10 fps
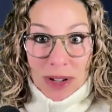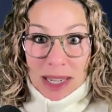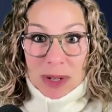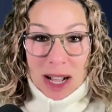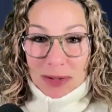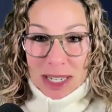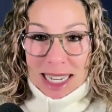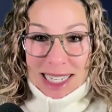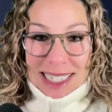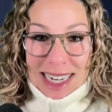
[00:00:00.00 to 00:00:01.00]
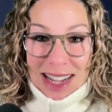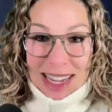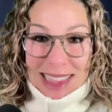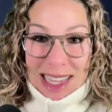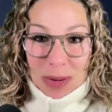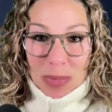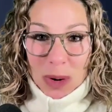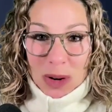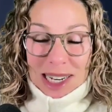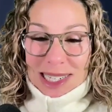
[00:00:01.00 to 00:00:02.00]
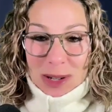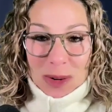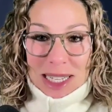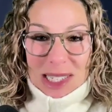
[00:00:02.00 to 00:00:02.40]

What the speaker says: I would often get stuck at the airport and so on.